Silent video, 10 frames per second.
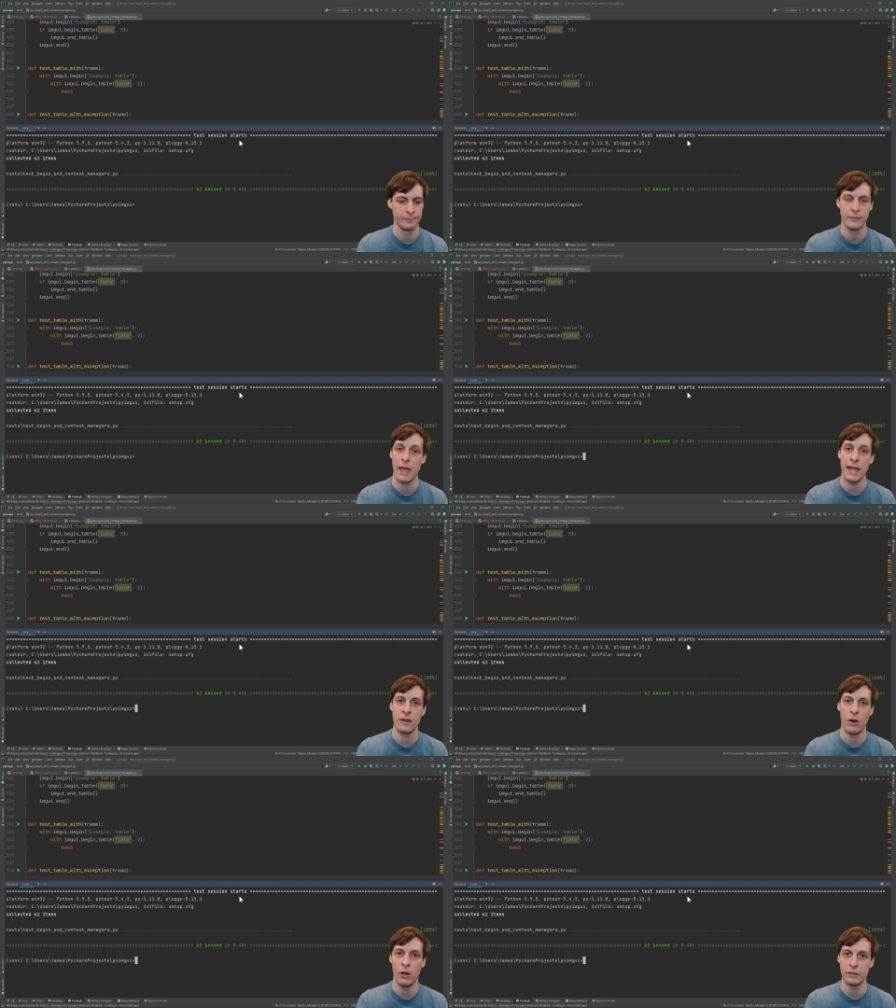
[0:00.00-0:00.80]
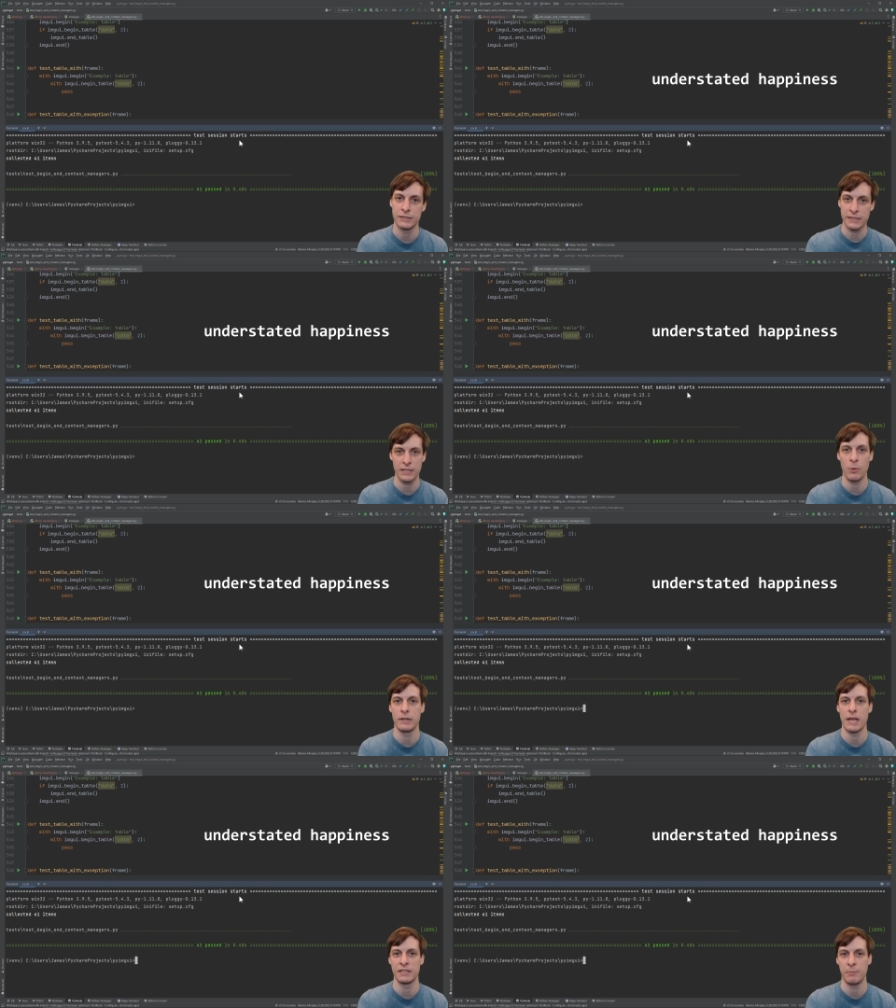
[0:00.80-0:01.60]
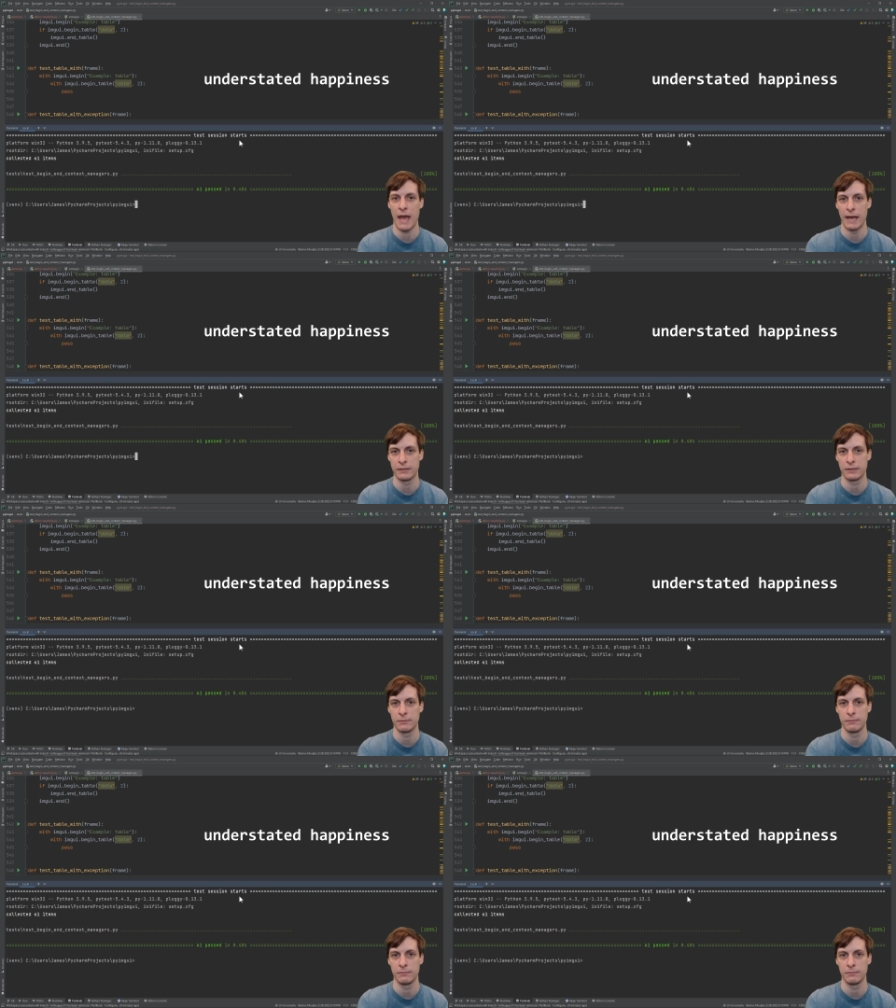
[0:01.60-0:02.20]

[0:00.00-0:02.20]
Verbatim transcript: And all 61 tests pass.